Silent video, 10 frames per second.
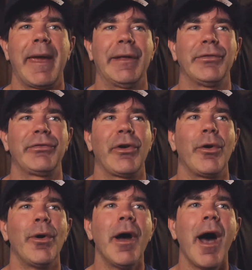And
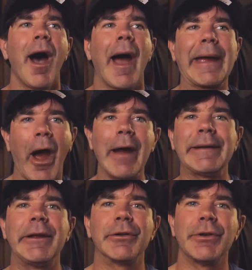so I
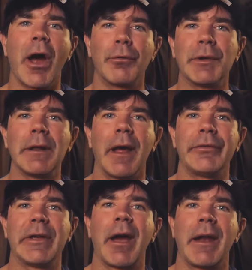got here not
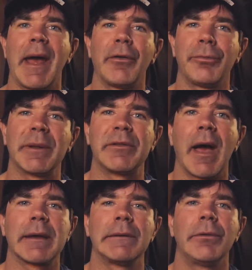realizing kind of how
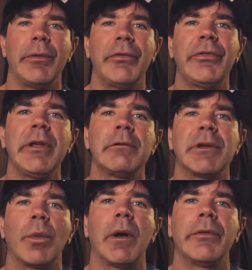spectacular the
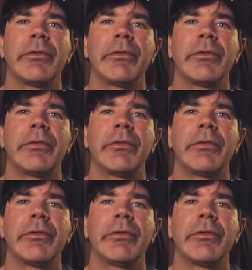scenery was.